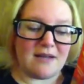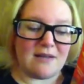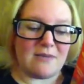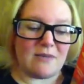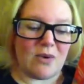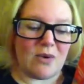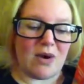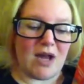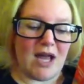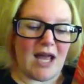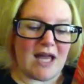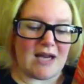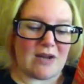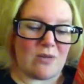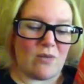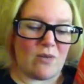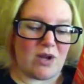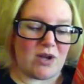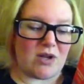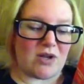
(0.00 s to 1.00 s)
the more Hannah
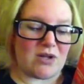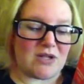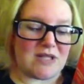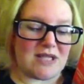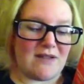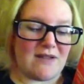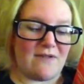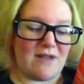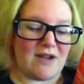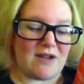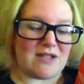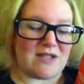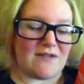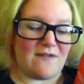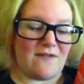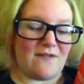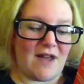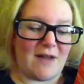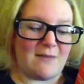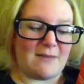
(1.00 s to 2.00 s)
wonders if there's a
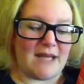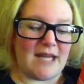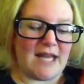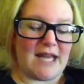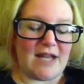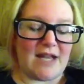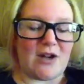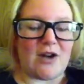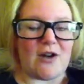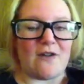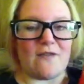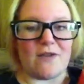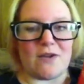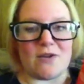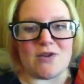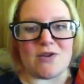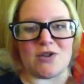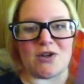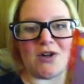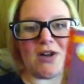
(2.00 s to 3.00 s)
family in her
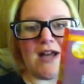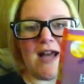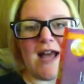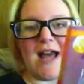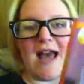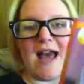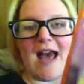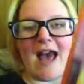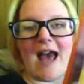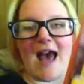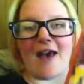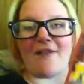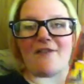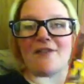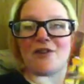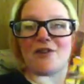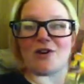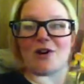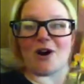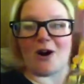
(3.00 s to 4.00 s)
future
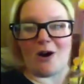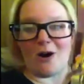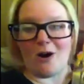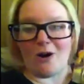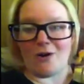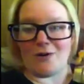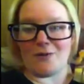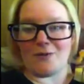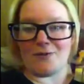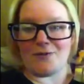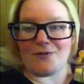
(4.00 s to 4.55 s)
after all.